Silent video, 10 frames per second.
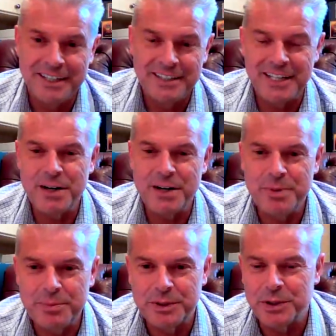hear
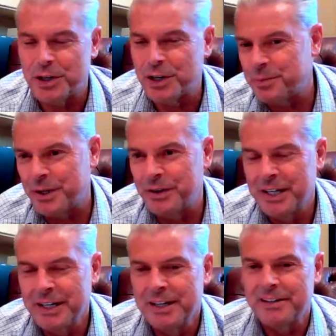people talk about
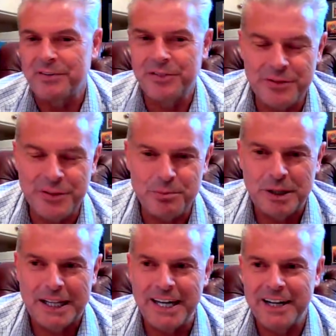their favourite
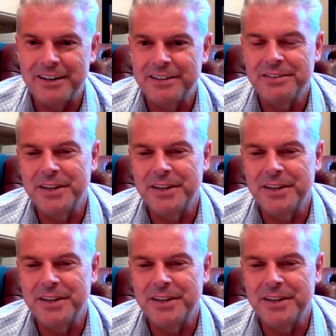player,